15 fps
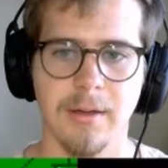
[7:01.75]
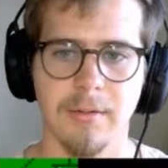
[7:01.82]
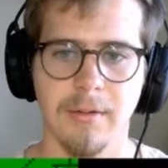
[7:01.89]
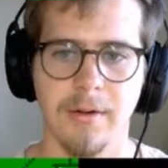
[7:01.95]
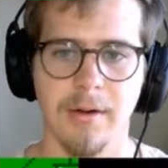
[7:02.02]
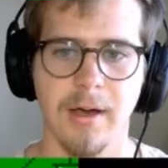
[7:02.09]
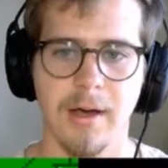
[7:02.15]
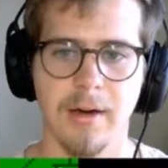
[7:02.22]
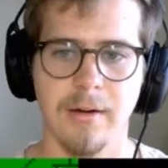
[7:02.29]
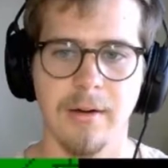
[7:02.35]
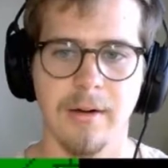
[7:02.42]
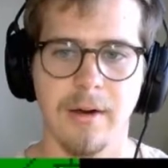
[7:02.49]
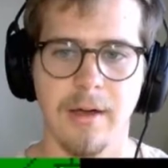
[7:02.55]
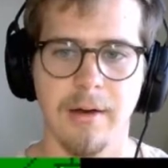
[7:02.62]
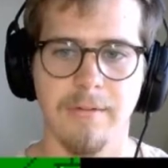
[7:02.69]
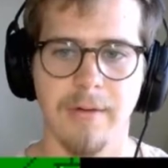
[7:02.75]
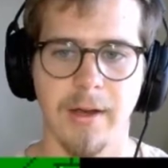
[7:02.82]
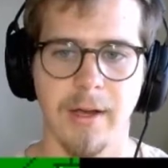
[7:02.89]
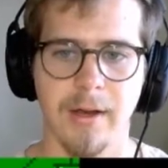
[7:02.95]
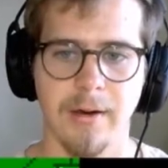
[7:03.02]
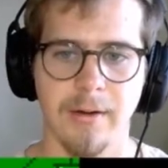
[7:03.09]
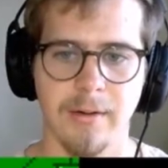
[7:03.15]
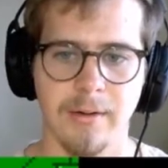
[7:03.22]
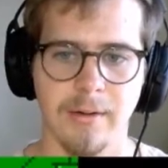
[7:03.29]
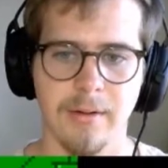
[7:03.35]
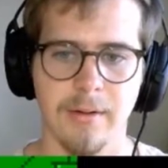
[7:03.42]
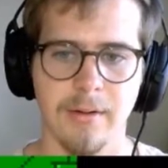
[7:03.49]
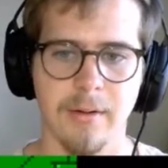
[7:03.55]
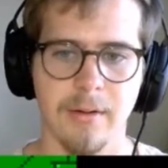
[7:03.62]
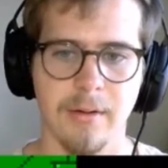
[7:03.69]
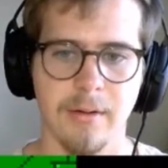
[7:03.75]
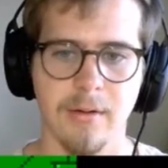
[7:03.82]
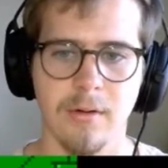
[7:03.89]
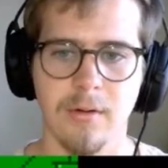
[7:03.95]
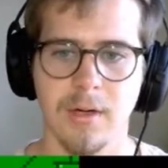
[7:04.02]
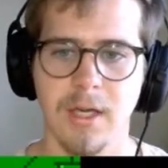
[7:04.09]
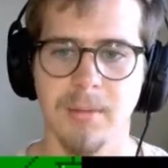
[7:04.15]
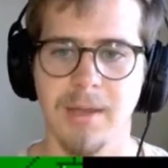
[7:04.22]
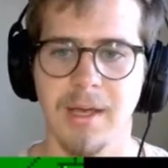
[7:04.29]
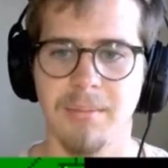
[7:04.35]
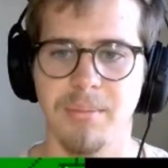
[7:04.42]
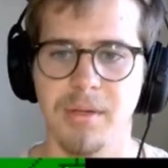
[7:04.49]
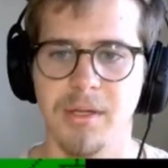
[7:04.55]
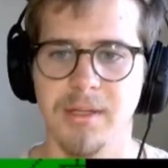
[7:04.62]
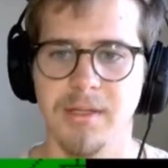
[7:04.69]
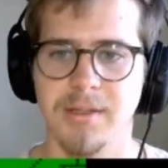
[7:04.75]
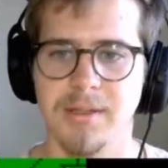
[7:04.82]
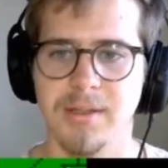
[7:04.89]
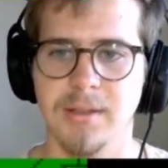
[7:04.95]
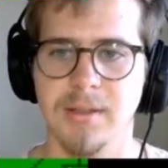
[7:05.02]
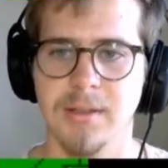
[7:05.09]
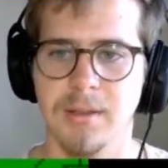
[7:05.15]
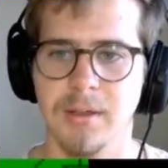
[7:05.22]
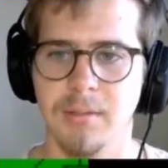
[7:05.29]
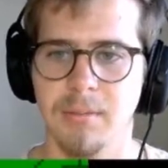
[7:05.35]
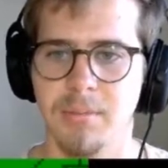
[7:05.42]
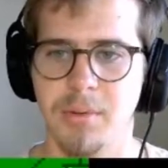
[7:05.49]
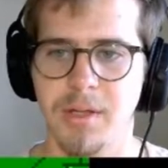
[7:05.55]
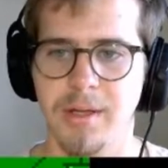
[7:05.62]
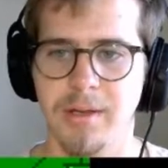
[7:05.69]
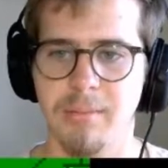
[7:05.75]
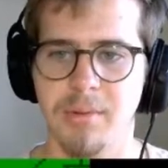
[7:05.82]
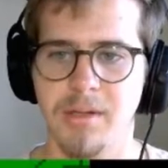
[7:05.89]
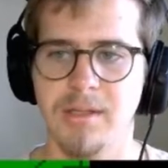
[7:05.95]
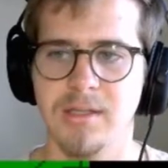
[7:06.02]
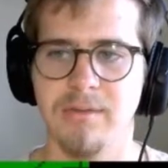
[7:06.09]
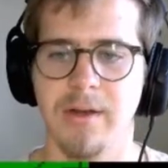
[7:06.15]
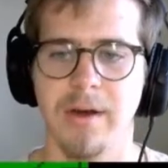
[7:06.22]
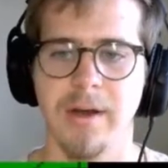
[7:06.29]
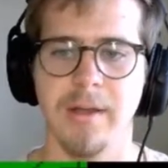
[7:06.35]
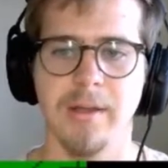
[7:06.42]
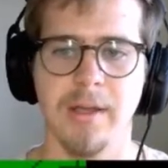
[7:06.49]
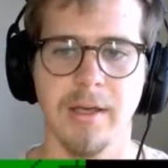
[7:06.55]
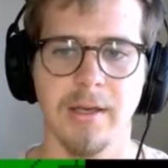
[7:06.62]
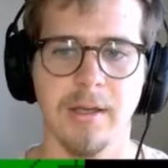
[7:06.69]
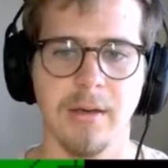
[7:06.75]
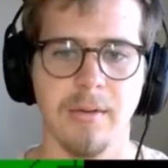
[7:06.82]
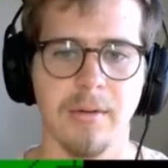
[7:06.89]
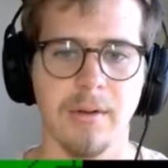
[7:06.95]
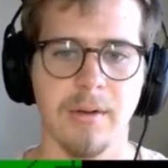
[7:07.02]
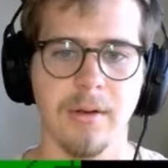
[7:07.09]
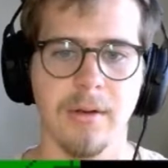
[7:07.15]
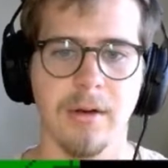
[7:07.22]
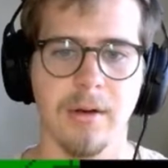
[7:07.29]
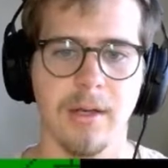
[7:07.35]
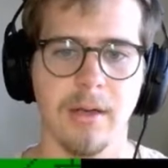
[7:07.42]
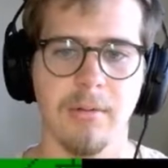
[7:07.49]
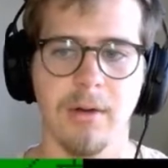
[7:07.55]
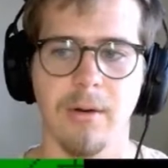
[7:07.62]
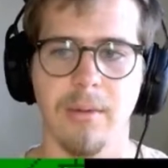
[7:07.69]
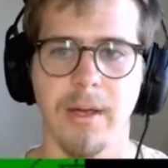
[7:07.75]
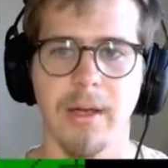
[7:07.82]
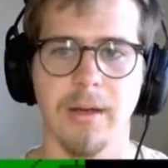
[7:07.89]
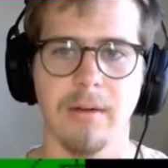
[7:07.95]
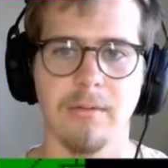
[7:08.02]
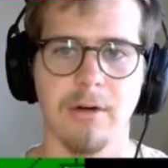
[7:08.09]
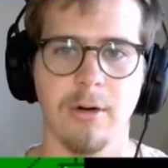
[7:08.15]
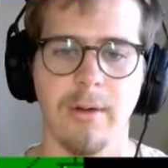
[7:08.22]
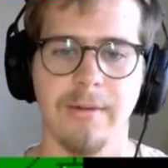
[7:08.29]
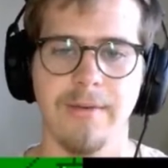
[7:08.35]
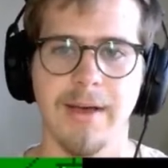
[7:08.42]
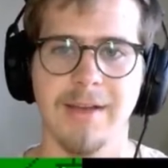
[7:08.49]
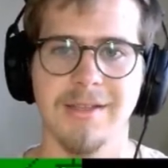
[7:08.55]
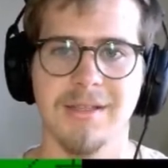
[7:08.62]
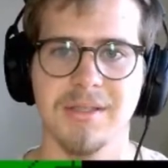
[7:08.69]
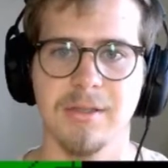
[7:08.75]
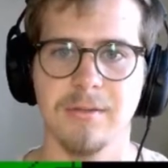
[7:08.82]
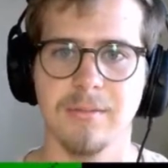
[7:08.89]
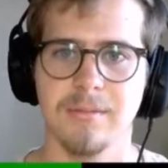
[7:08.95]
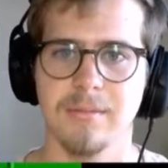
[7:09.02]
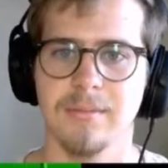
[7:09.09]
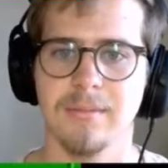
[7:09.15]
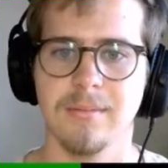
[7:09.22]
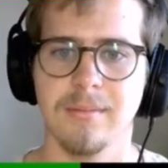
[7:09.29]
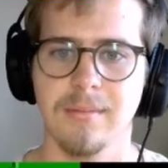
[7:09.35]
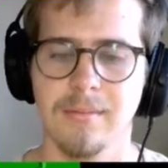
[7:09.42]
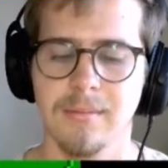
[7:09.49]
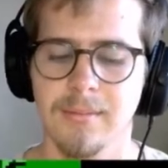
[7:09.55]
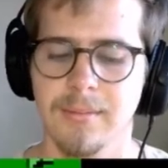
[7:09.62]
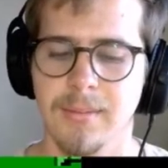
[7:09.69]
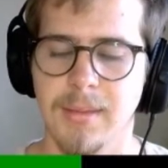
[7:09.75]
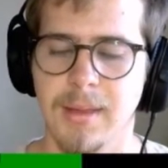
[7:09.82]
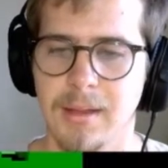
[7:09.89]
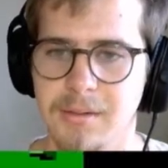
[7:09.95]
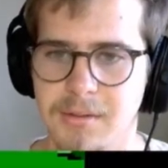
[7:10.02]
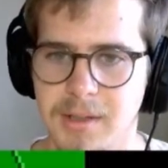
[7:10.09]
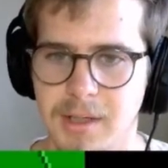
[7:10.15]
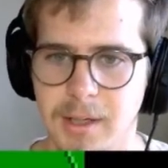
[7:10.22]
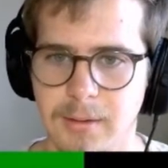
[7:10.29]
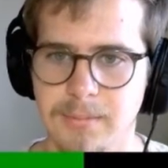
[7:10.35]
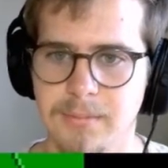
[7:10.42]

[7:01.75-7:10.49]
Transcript: Not, not a fan. Oh, give me that, please. Please, please, fairy. Thank you. Okay, run away. Run away fast. Okay.